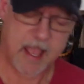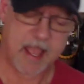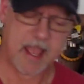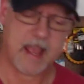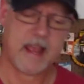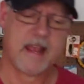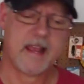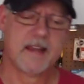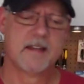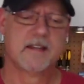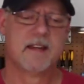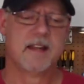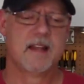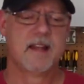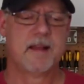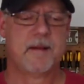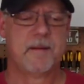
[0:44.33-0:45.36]

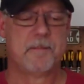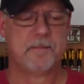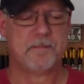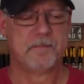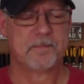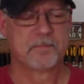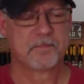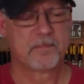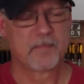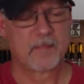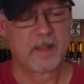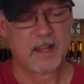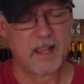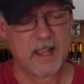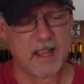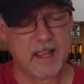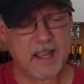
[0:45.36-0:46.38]
and
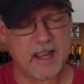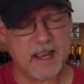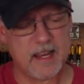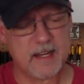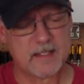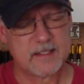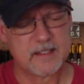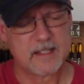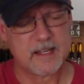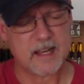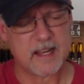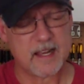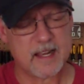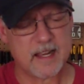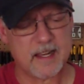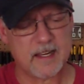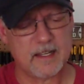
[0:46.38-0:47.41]

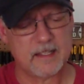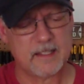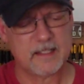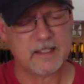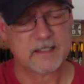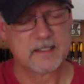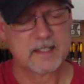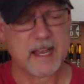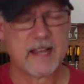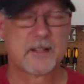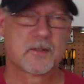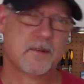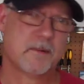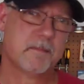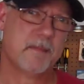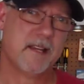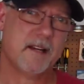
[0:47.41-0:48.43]
it's
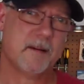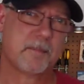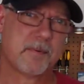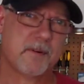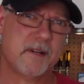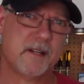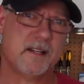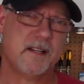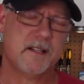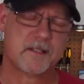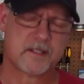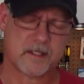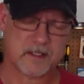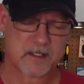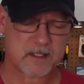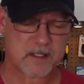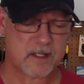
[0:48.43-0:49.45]
actually been a pretty
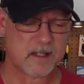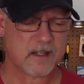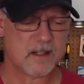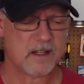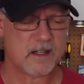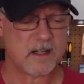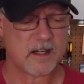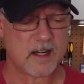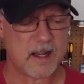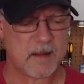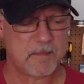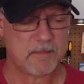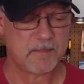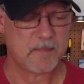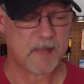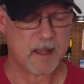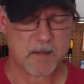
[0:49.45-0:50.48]
decent cigar.
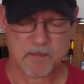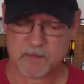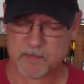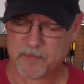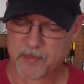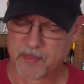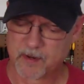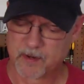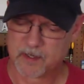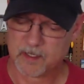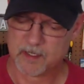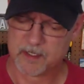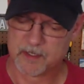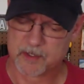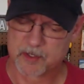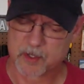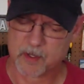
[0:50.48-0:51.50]
I'm
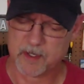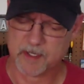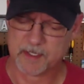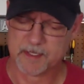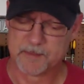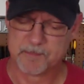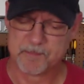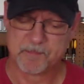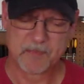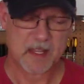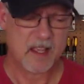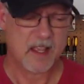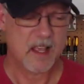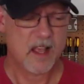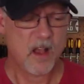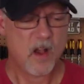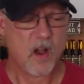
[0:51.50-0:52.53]
thoroughly enjoying it.
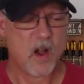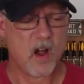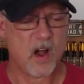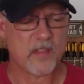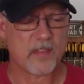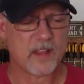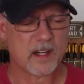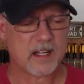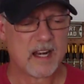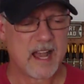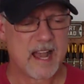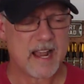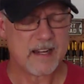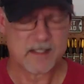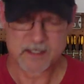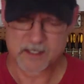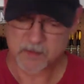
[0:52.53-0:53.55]
On the
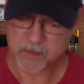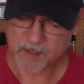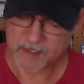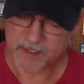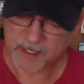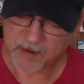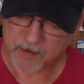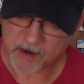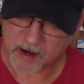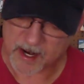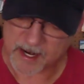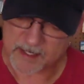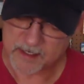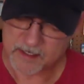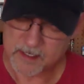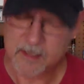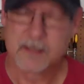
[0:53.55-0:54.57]
light, what did I
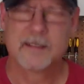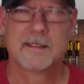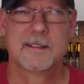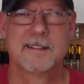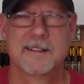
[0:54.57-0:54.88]
write?